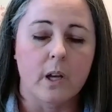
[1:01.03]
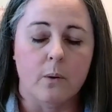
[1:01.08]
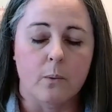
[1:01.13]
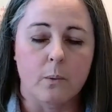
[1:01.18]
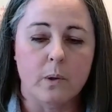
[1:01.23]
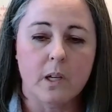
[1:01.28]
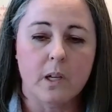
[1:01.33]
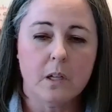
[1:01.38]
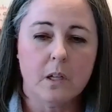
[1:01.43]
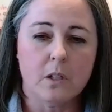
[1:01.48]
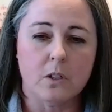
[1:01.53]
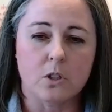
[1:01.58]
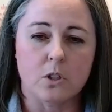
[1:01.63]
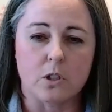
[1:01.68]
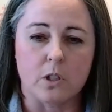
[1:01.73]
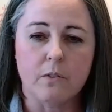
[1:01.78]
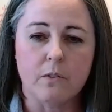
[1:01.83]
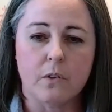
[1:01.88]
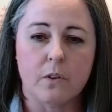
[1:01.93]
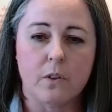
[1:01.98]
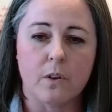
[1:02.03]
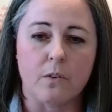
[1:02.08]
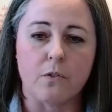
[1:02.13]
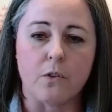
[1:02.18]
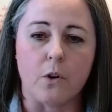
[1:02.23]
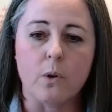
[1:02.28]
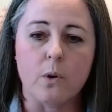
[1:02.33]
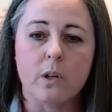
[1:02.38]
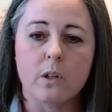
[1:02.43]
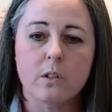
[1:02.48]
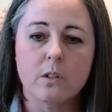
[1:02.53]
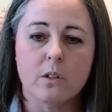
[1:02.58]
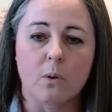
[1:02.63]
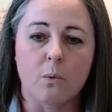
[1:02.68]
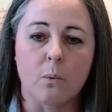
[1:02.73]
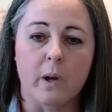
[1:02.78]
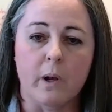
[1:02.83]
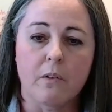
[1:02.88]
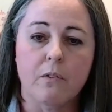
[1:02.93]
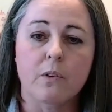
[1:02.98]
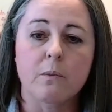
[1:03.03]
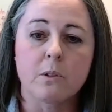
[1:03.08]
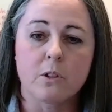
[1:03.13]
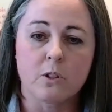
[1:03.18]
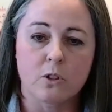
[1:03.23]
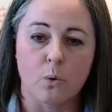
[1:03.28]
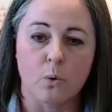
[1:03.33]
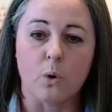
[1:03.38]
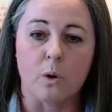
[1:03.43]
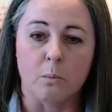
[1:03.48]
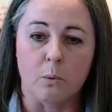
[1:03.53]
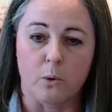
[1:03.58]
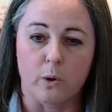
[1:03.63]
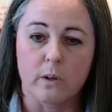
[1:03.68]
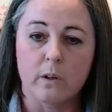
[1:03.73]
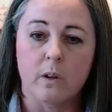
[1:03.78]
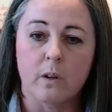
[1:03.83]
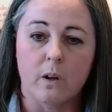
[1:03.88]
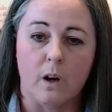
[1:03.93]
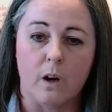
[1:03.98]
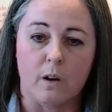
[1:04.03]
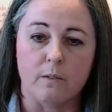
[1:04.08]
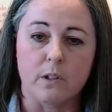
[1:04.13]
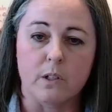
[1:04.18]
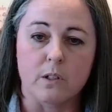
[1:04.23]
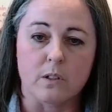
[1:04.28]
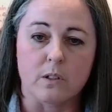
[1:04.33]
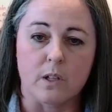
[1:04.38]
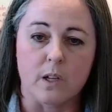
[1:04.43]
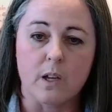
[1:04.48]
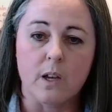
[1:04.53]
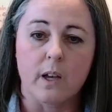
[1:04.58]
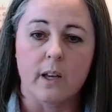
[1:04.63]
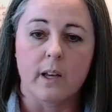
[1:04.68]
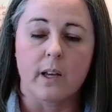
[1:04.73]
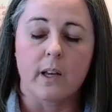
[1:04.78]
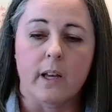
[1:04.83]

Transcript: we need to shift the focus away from the scoreboard, obviously,